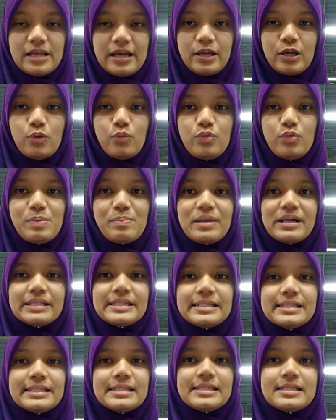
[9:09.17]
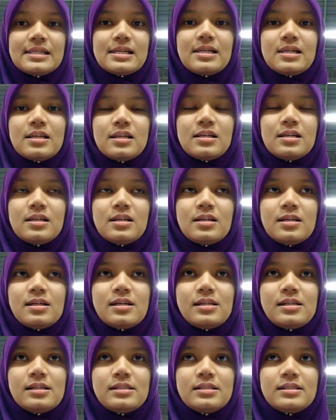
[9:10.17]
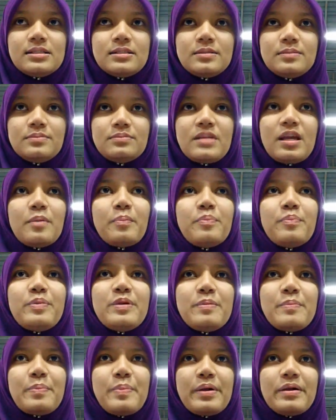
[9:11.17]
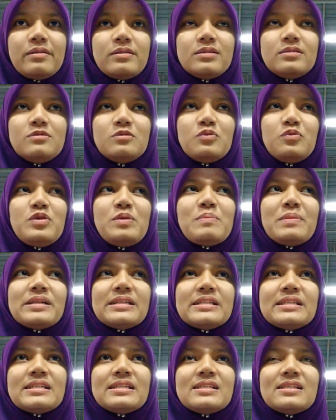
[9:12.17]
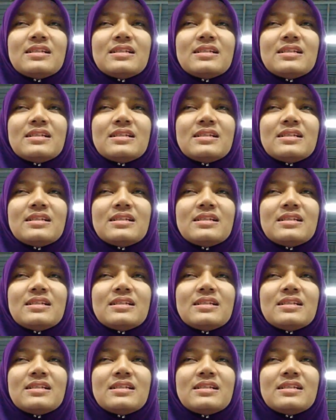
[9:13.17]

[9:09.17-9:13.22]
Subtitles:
we must get prepared. We must